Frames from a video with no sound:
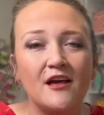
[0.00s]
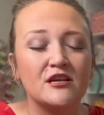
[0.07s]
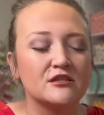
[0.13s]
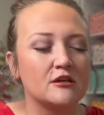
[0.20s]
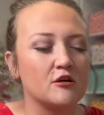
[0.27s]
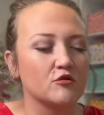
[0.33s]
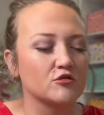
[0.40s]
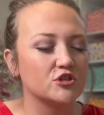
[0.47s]

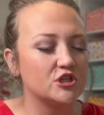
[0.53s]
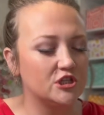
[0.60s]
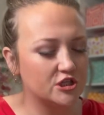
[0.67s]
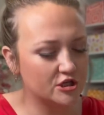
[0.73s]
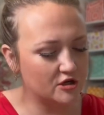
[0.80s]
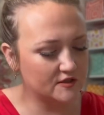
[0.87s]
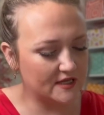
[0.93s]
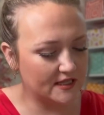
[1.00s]
So she
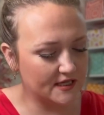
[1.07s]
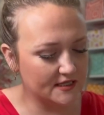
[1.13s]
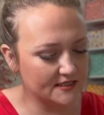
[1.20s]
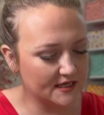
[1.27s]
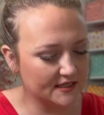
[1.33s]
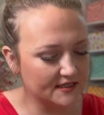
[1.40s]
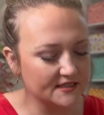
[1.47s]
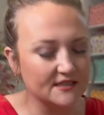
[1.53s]
chose, I think it's
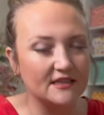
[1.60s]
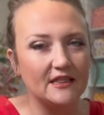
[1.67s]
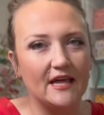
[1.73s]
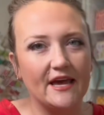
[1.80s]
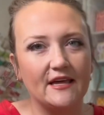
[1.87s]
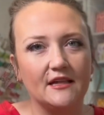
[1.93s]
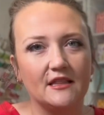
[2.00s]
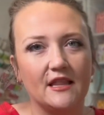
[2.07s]
like this
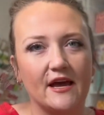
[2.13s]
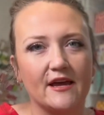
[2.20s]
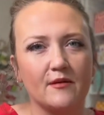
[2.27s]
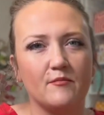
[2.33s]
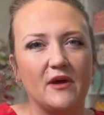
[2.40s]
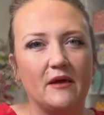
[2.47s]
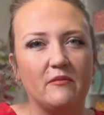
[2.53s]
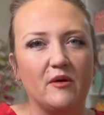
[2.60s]
light
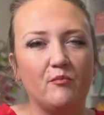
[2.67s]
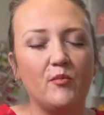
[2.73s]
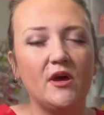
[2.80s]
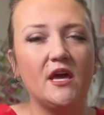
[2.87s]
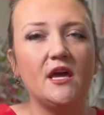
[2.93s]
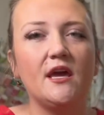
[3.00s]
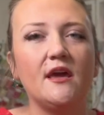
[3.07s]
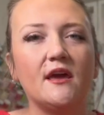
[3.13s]
baby
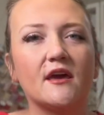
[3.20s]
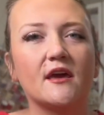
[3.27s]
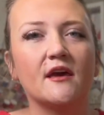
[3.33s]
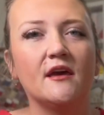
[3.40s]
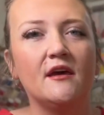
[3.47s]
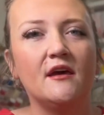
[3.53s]
pink